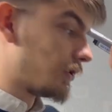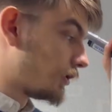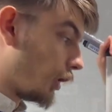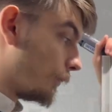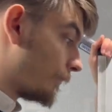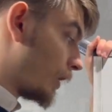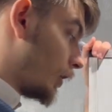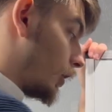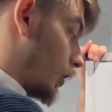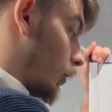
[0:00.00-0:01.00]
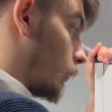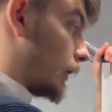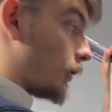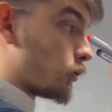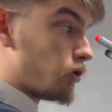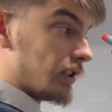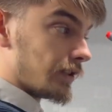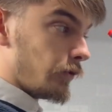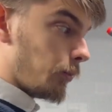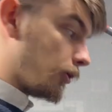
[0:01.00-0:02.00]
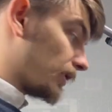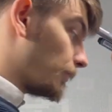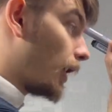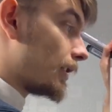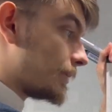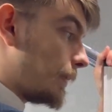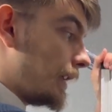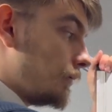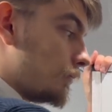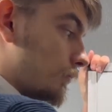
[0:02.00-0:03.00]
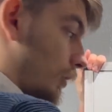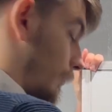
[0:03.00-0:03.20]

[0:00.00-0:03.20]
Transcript: So we know the quadratic formula is minus b, well,